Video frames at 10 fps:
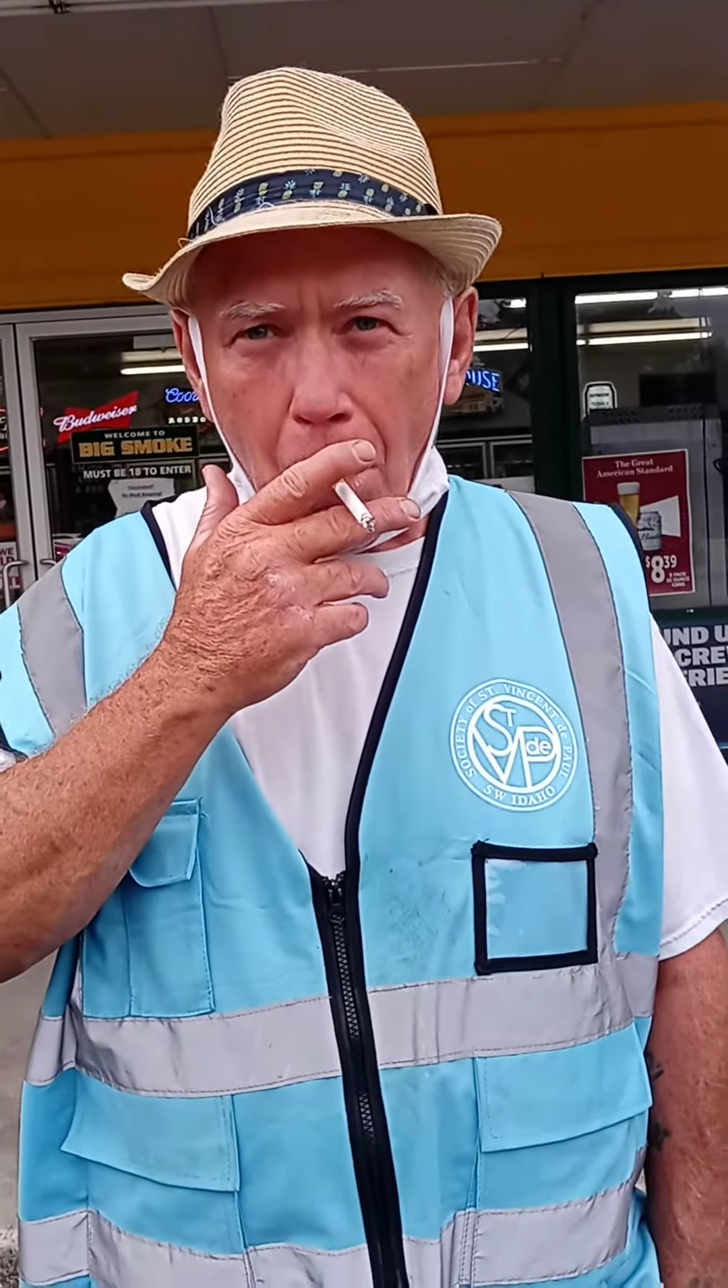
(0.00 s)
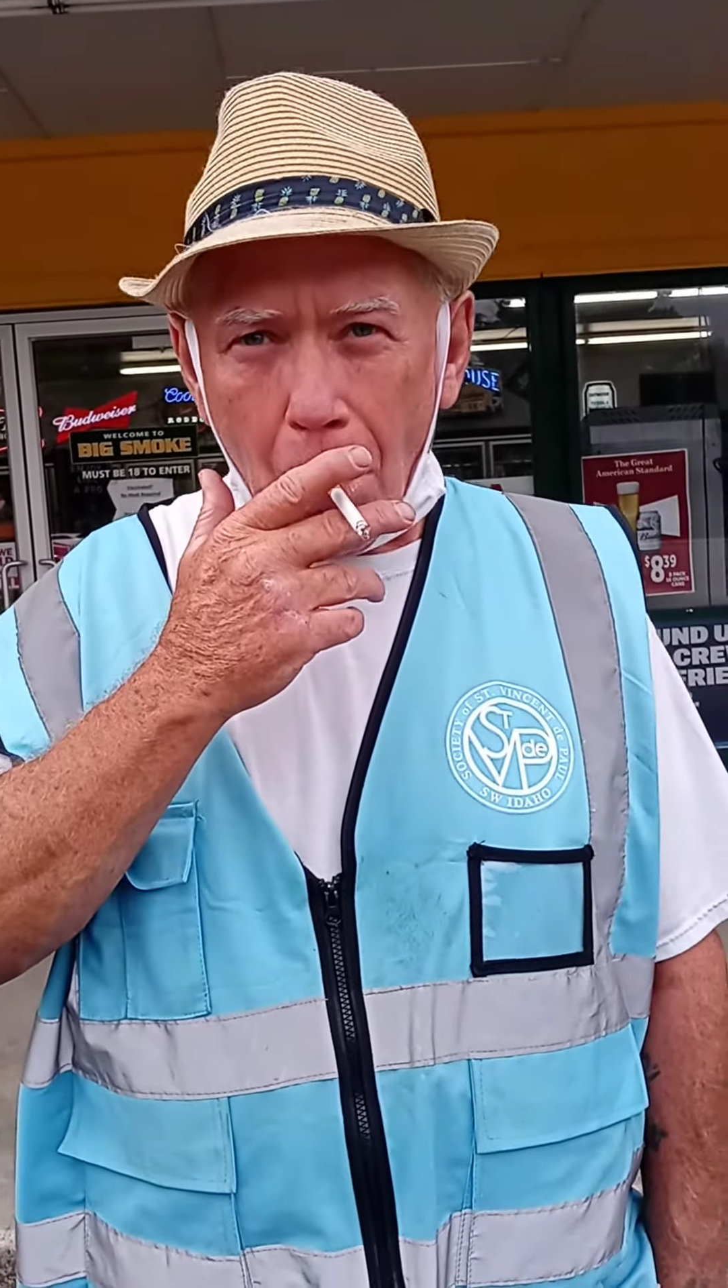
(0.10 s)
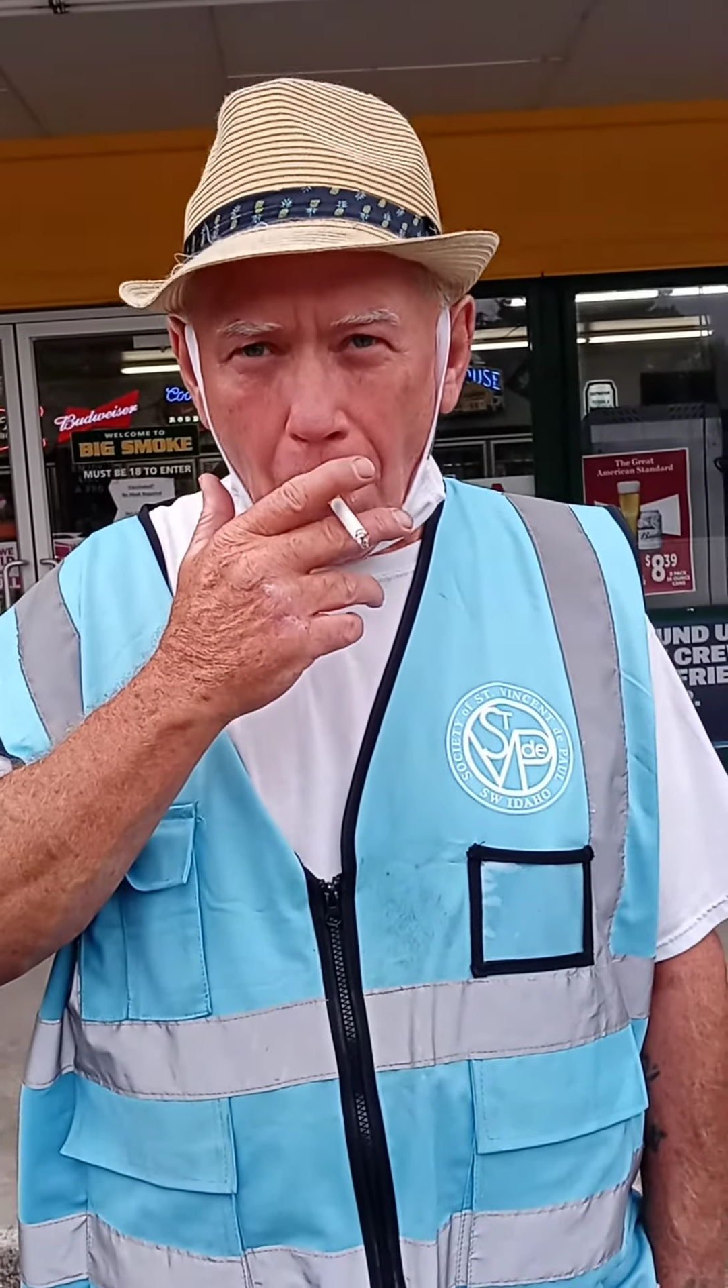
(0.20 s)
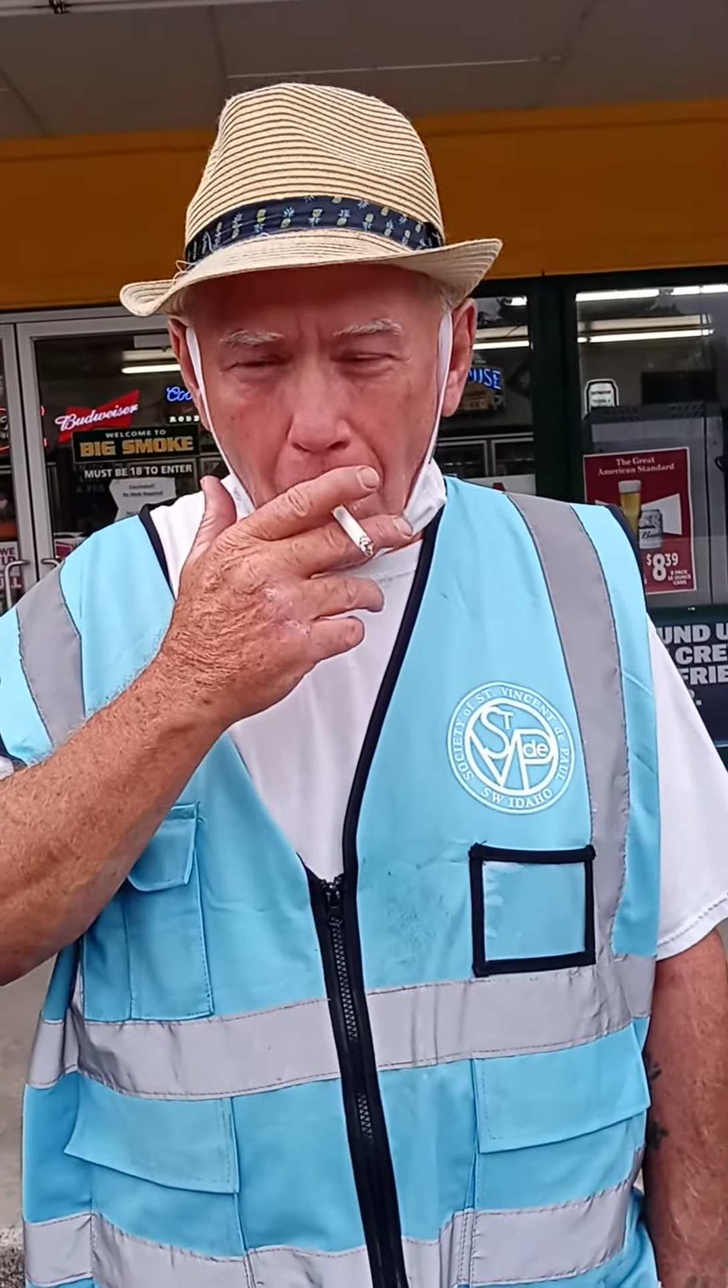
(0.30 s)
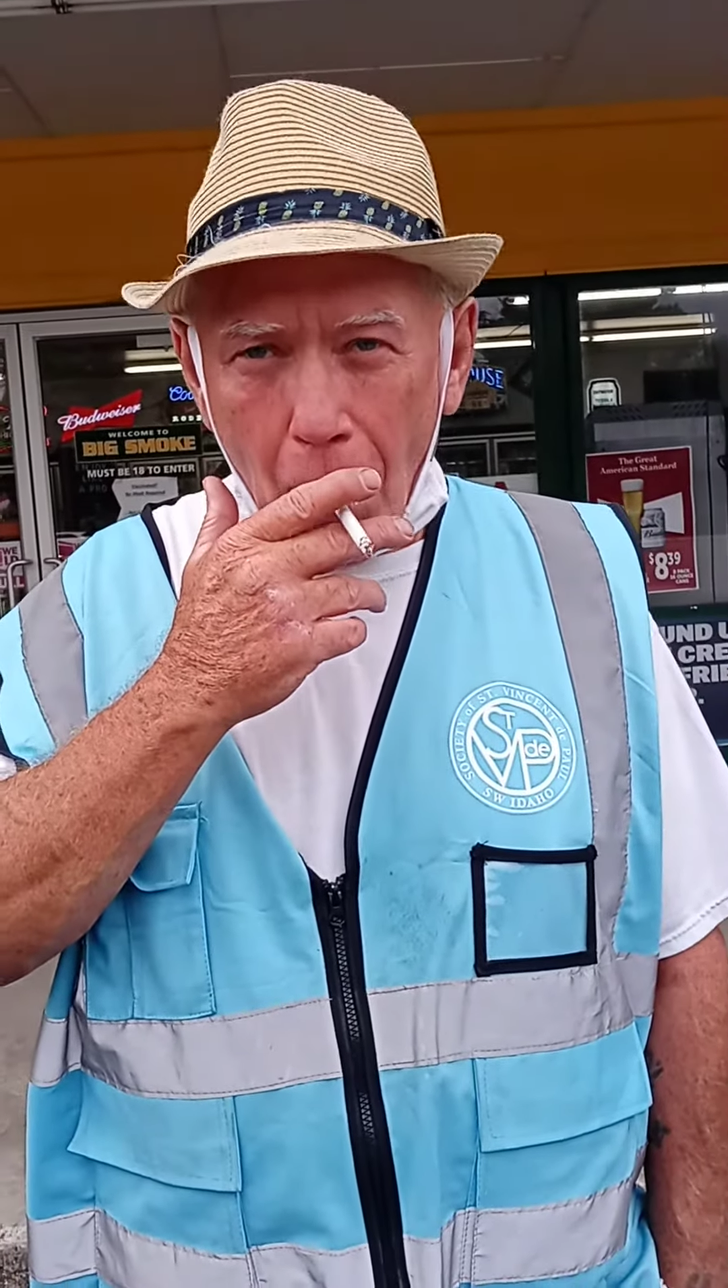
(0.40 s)

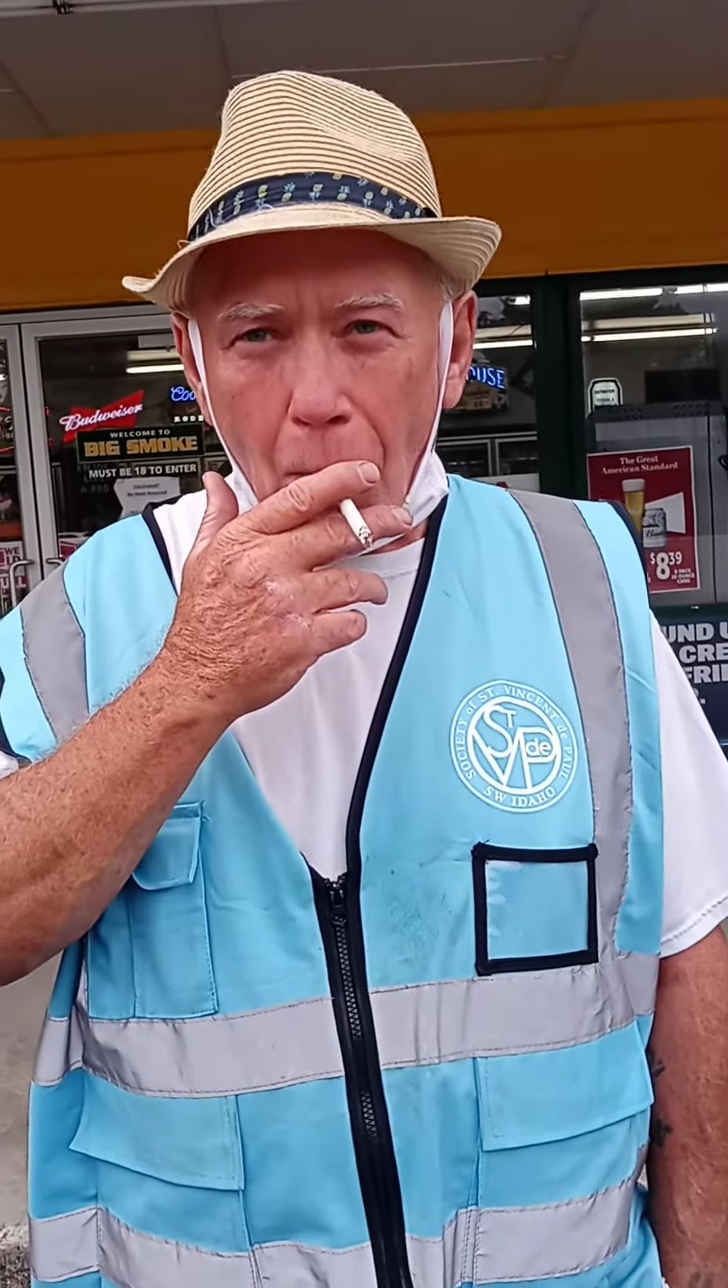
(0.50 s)
of your